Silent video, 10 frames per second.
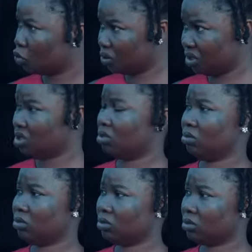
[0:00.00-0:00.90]
Dozier.
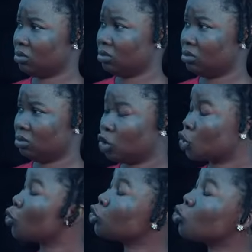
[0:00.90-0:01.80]

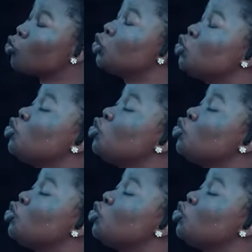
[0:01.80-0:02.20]
So you want to go to,